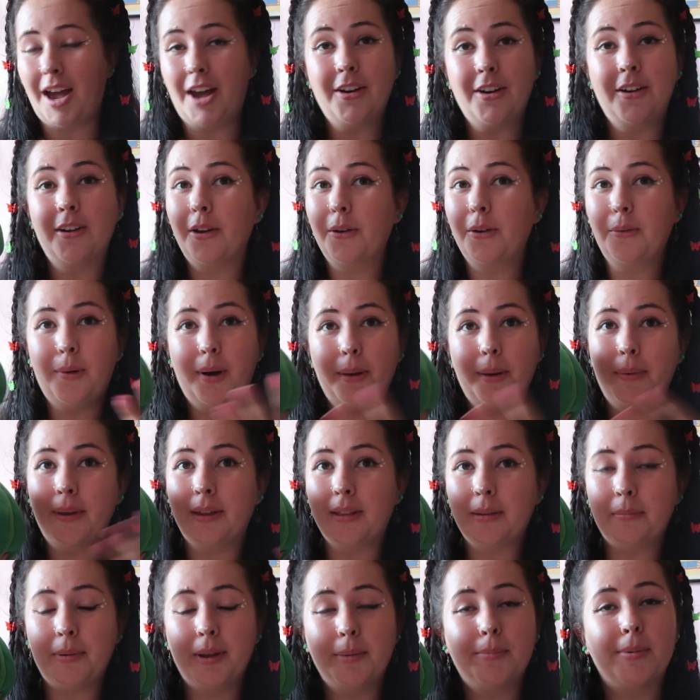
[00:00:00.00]
I don't know why
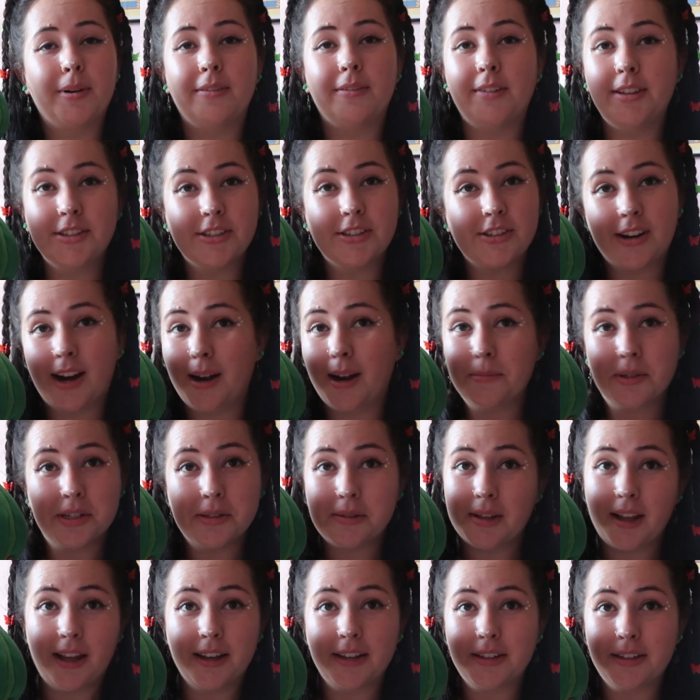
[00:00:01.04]
the people of Instagram
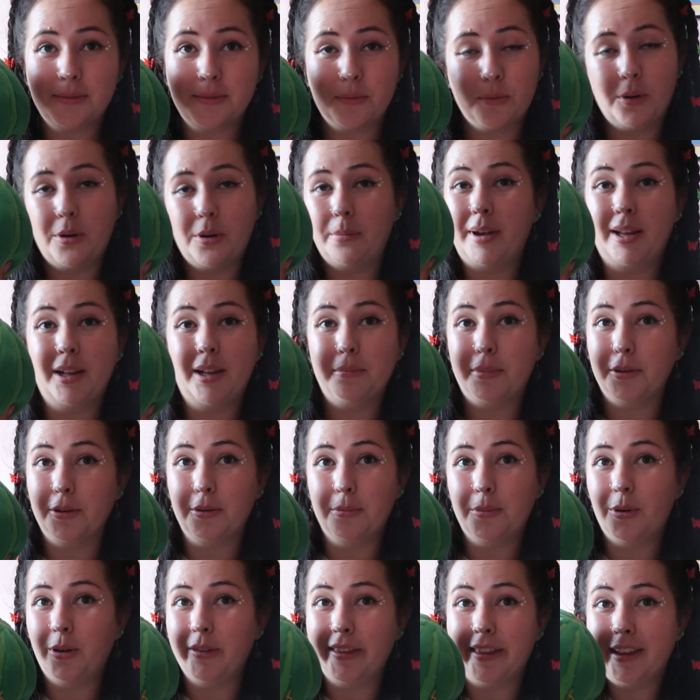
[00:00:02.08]
just liked Watermelon Pooh
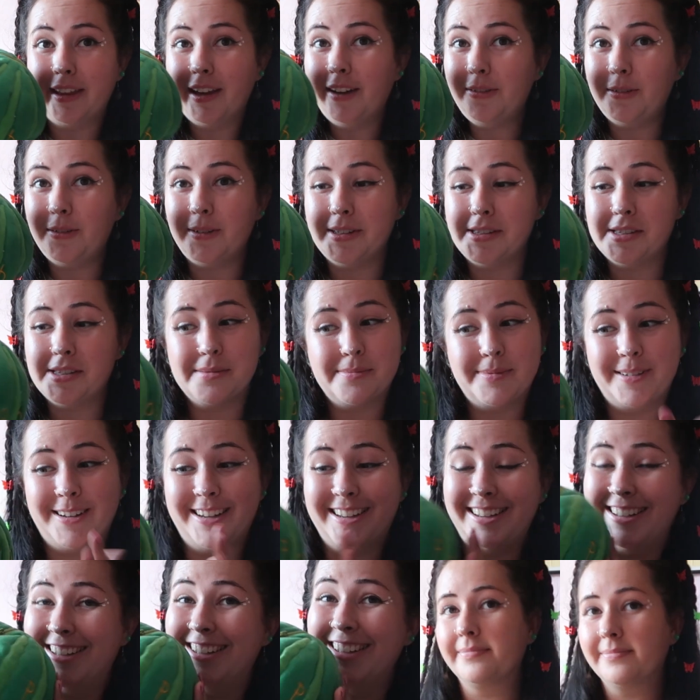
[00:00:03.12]
more than the other ones,
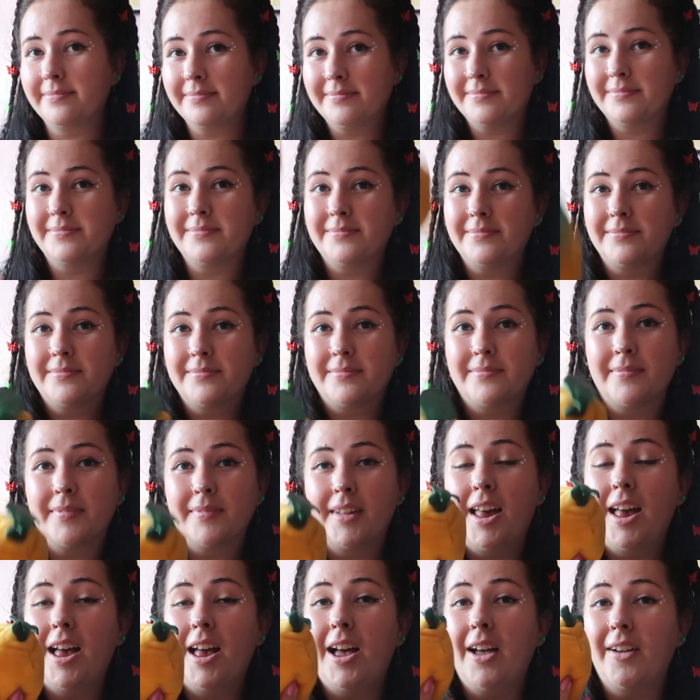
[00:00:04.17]
but
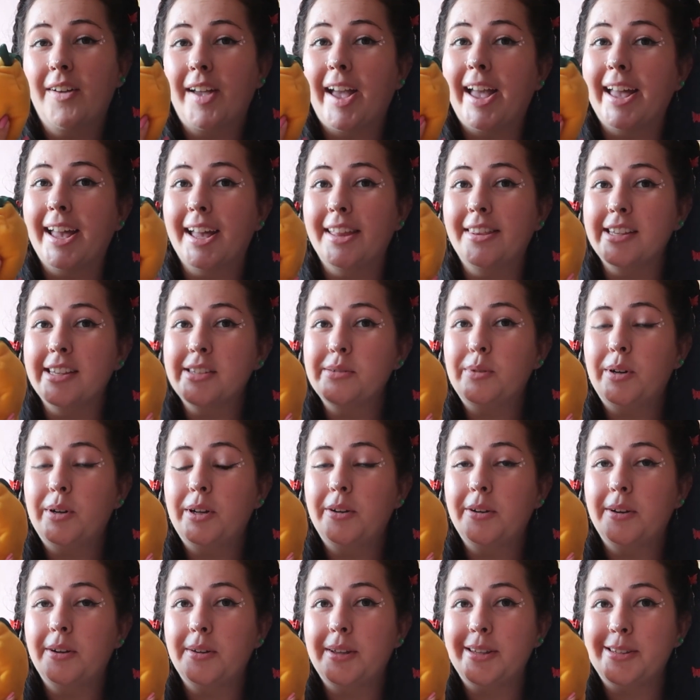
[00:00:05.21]
okay. And this
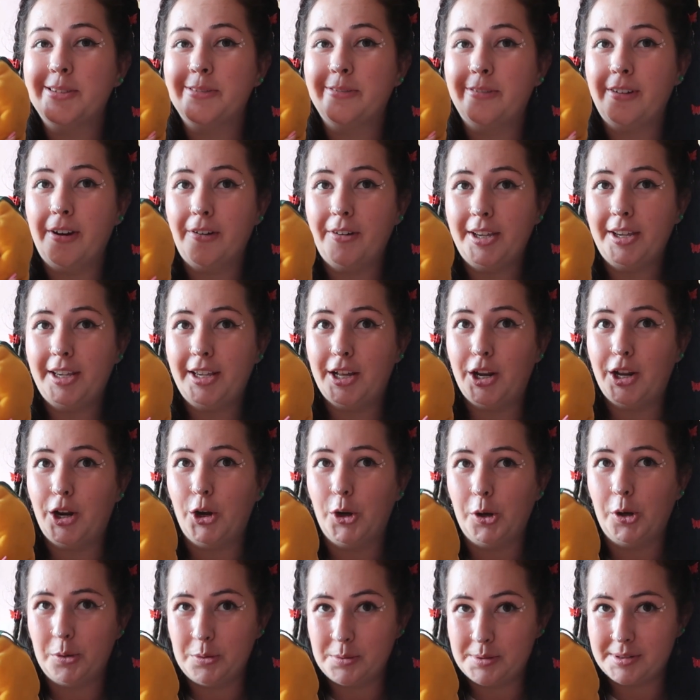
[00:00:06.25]
one is very
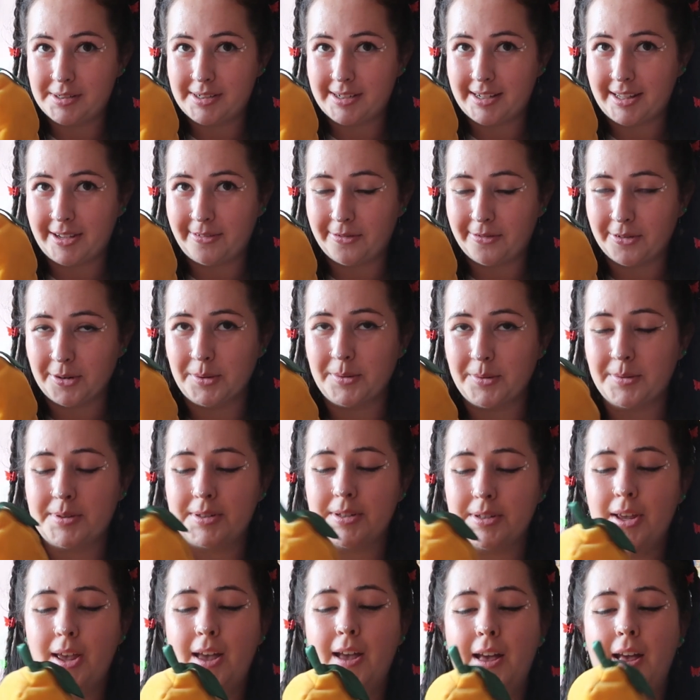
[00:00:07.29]
loosely fruit.
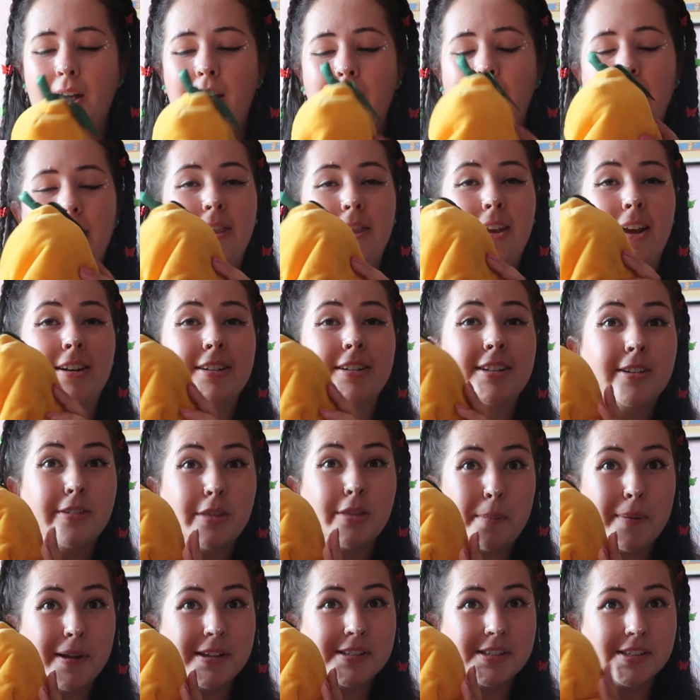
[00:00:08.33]
The idea of
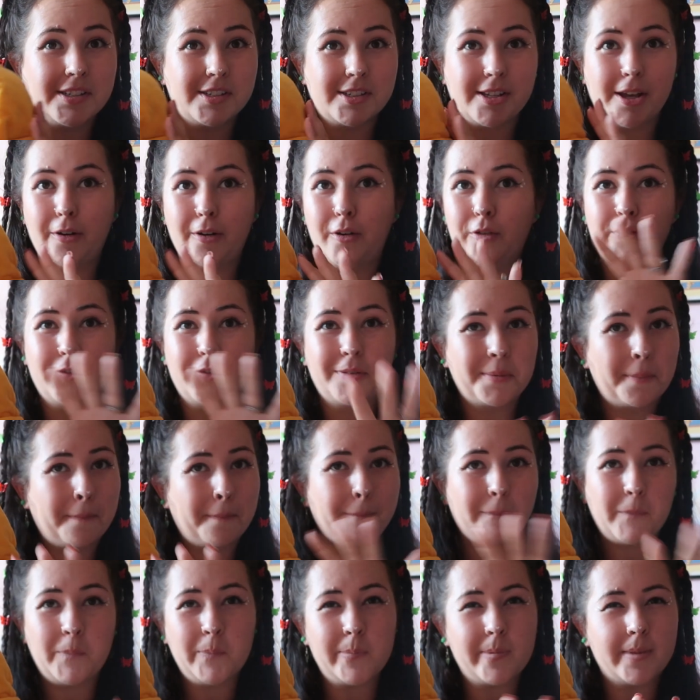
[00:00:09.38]
the plush itself
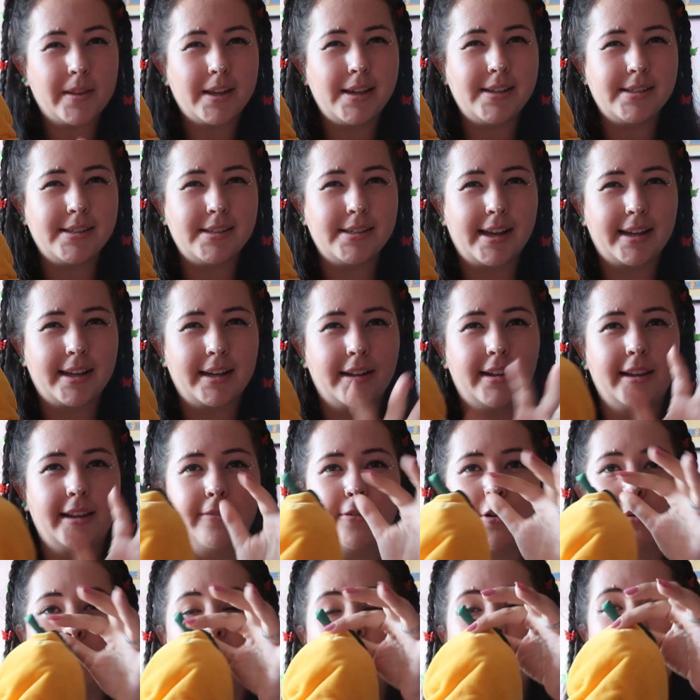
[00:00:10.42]
isn't technically
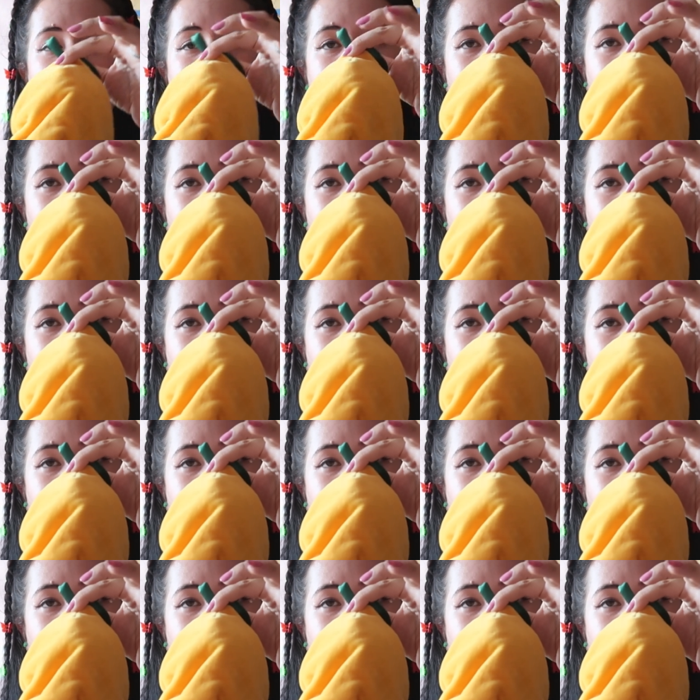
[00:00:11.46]
fruit, but this